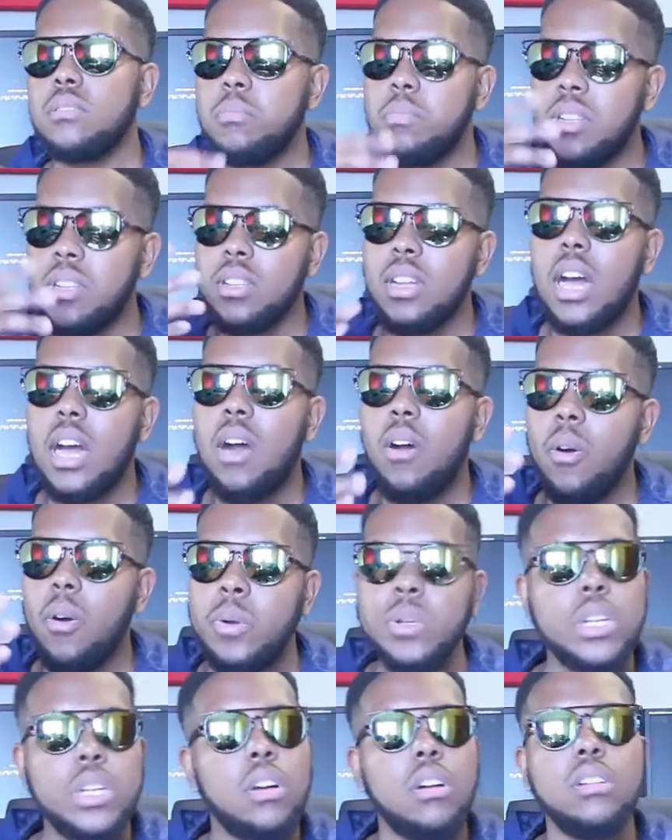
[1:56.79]
building our
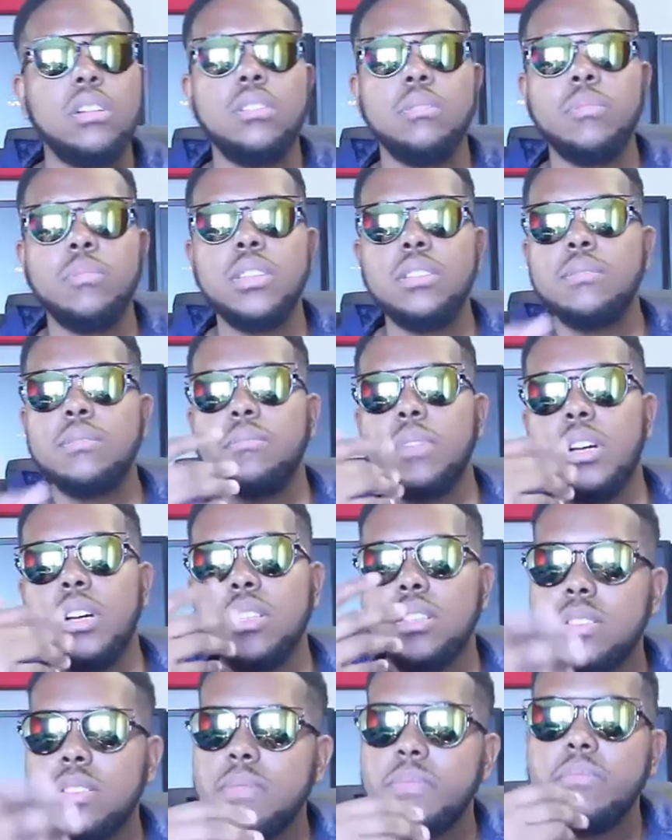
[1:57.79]
own economy,
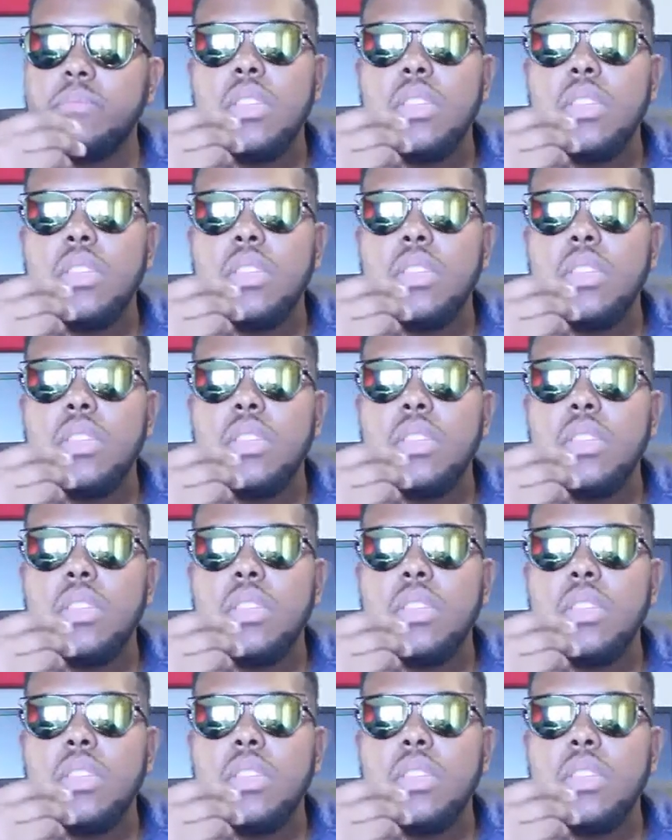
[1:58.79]
because